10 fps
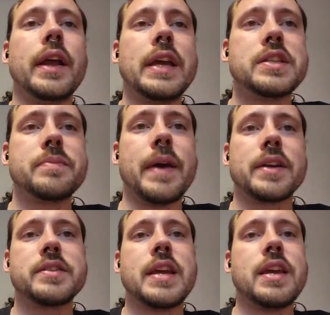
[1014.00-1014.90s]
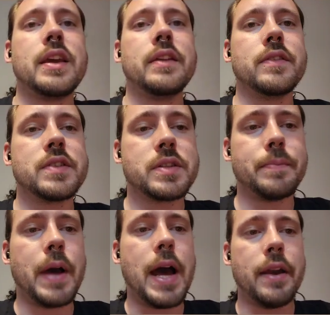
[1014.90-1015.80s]
A-Specs taking the
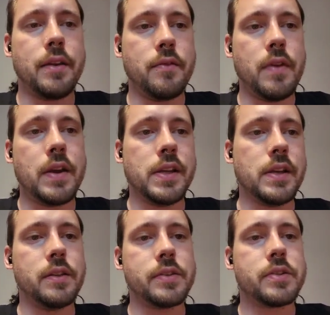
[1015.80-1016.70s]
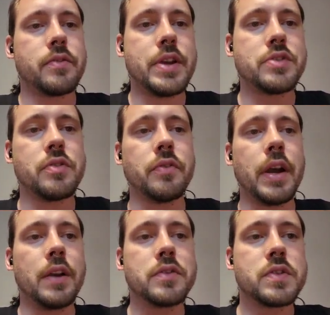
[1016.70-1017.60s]
spot of any illustration
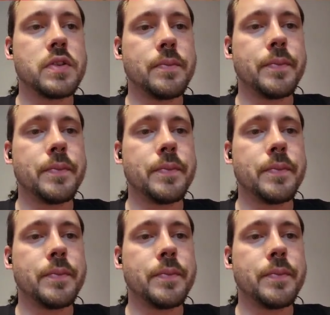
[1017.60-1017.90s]
rares.